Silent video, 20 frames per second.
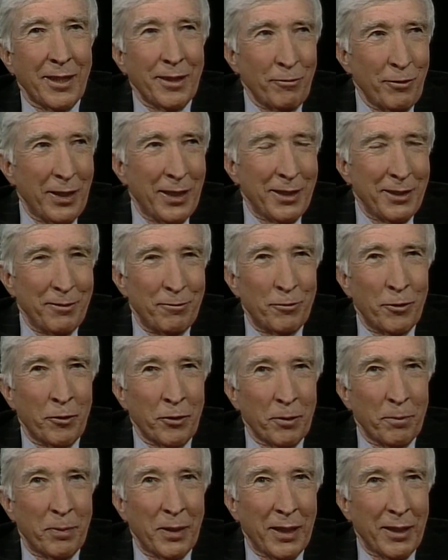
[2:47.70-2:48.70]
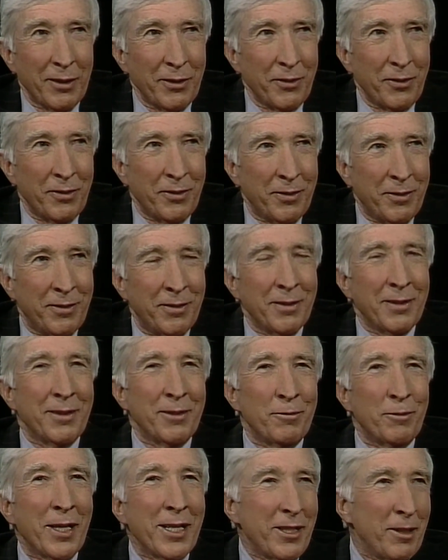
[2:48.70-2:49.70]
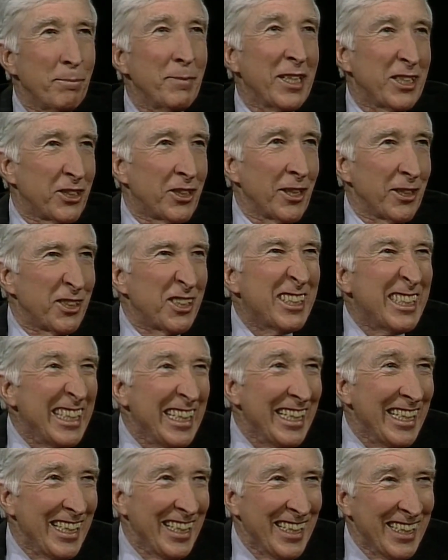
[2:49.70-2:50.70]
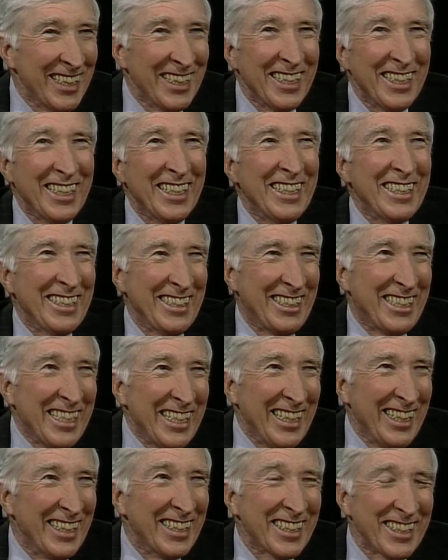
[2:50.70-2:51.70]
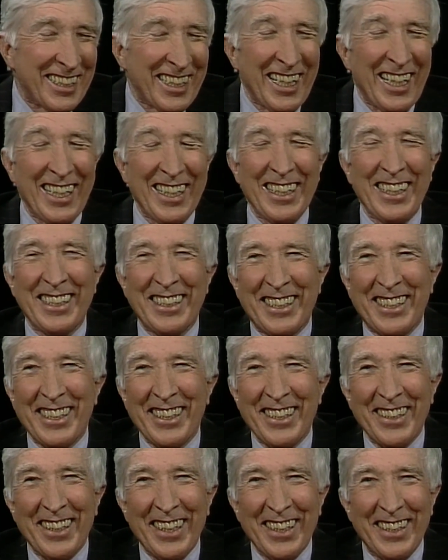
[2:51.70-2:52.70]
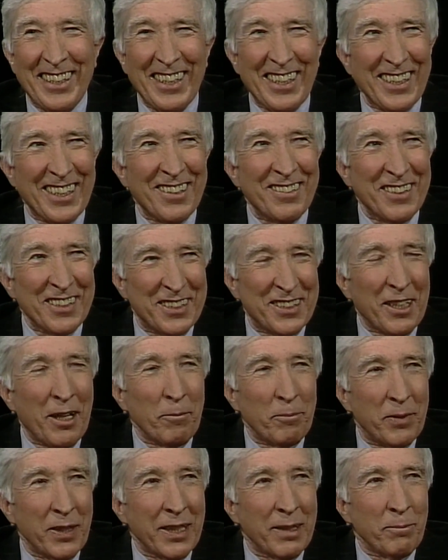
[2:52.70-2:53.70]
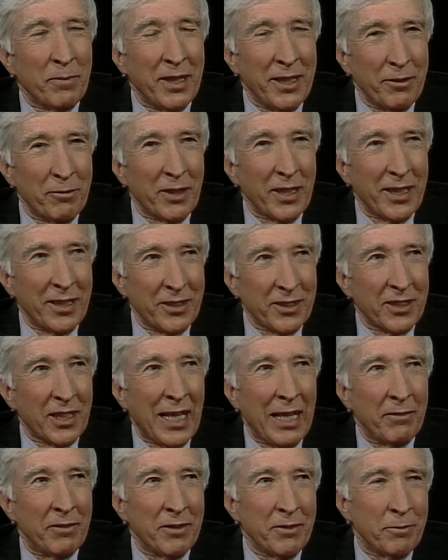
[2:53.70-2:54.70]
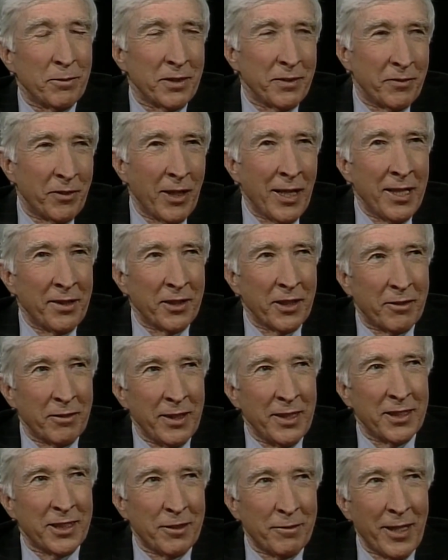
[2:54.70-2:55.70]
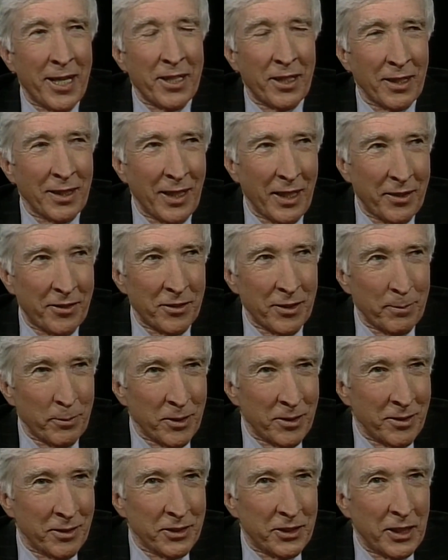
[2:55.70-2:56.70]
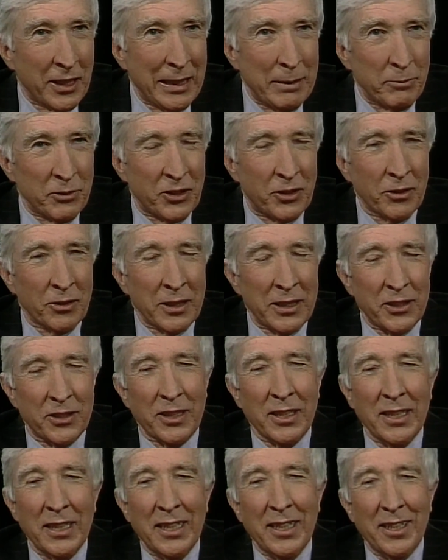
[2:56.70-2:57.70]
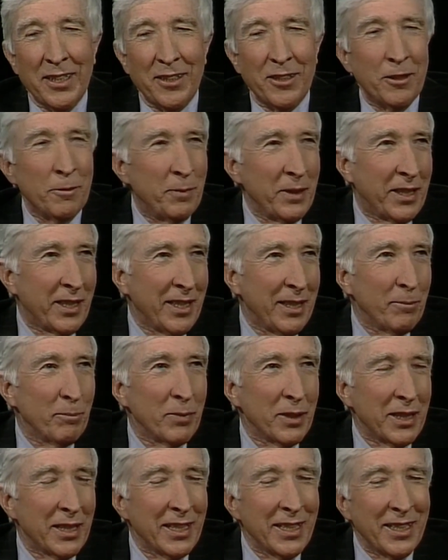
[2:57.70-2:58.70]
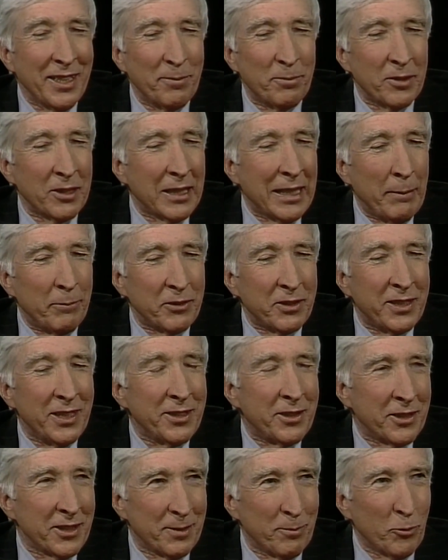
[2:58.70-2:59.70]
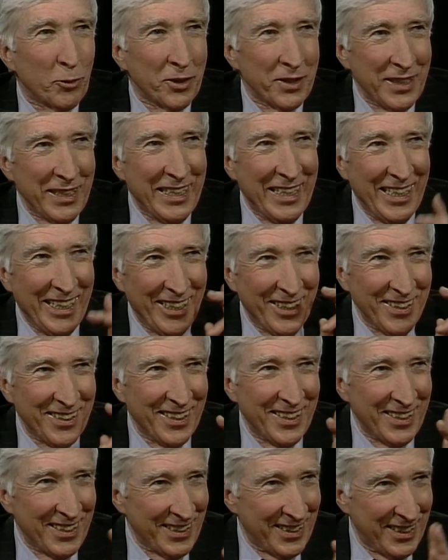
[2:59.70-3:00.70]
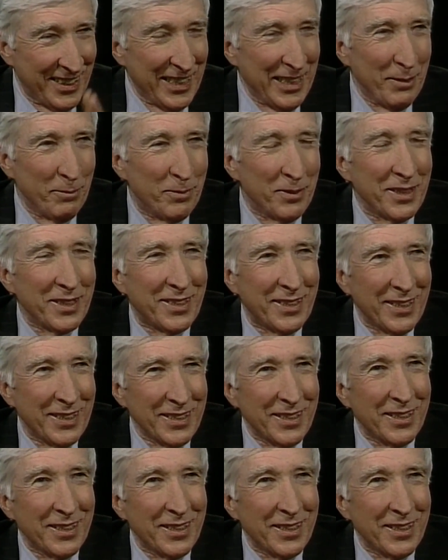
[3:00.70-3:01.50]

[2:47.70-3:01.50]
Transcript: Conrad wrote about the writer makes us see C in italics. So I think there is something, many writers have it with varying degrees. A writer like Thurber or James Joyce, who became blind, perhaps teaches more to hear than to see. But